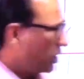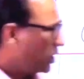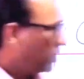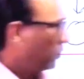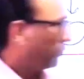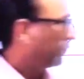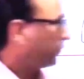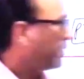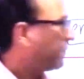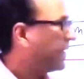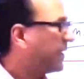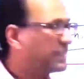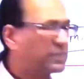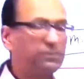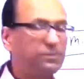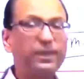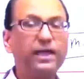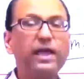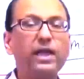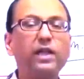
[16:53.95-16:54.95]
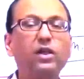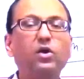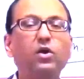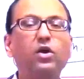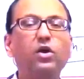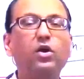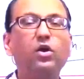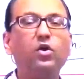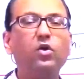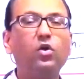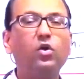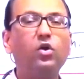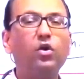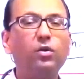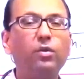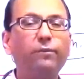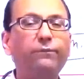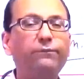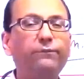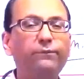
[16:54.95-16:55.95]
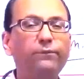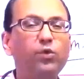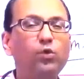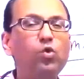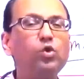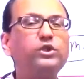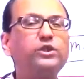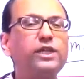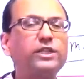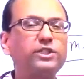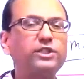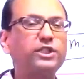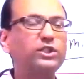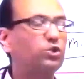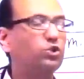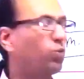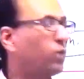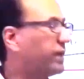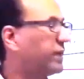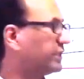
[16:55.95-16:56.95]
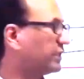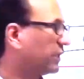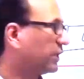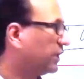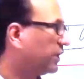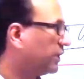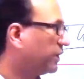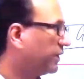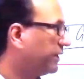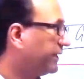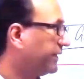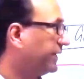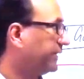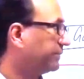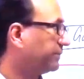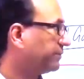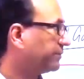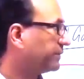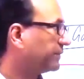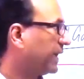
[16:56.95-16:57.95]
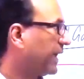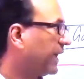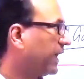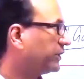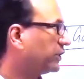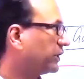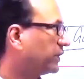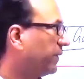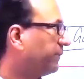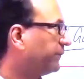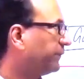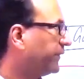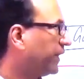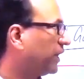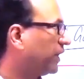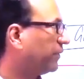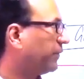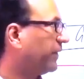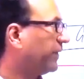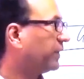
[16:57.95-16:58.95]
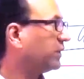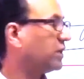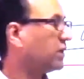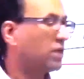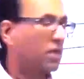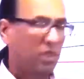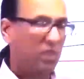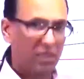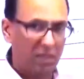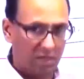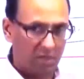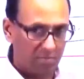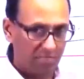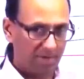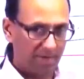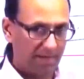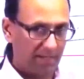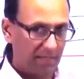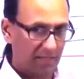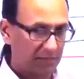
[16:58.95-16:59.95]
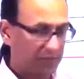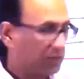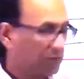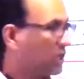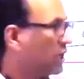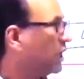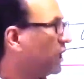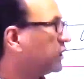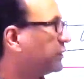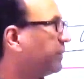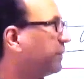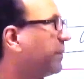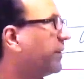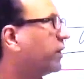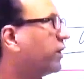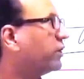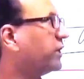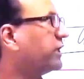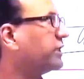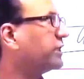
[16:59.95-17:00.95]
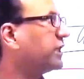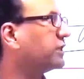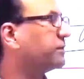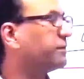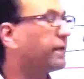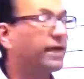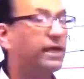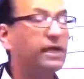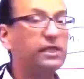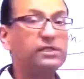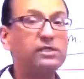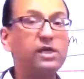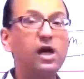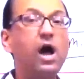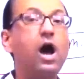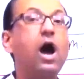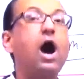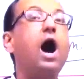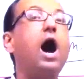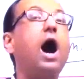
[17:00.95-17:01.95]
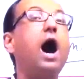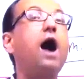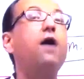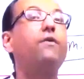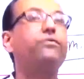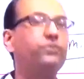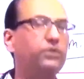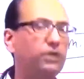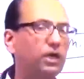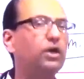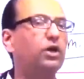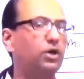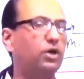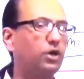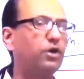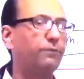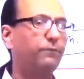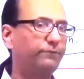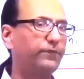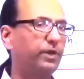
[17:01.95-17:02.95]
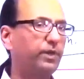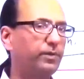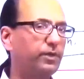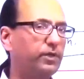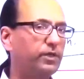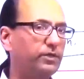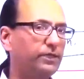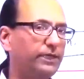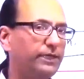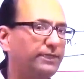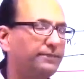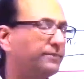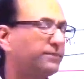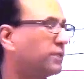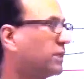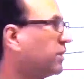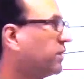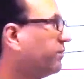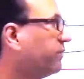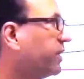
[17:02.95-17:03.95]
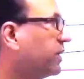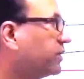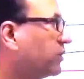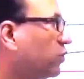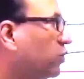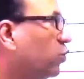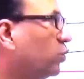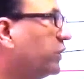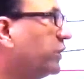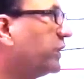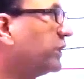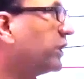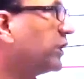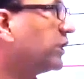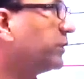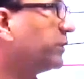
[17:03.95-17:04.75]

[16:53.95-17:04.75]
females begin oogenesis quite early as compared with the males. Spermatogenesis begins after puberty, but oogenesis